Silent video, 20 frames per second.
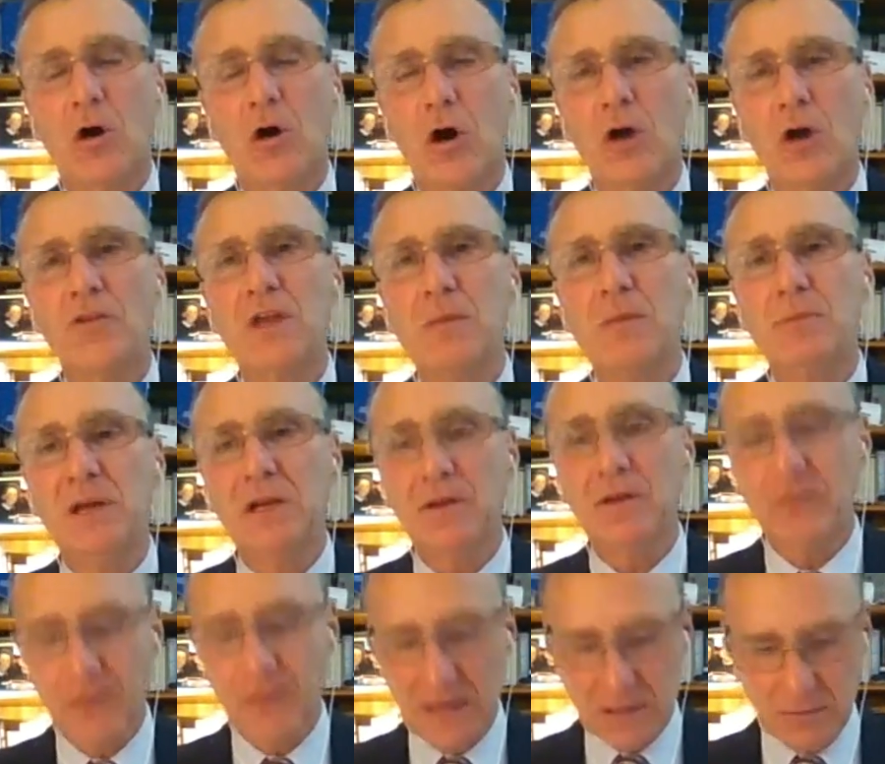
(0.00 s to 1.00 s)
Are they being
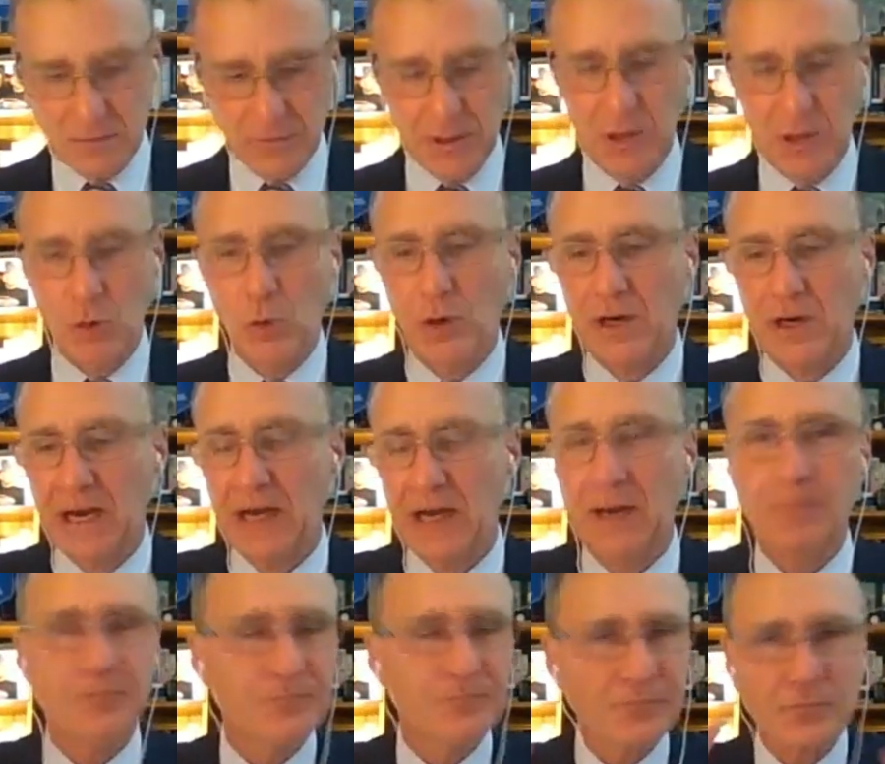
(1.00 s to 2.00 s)
effectively coordinated?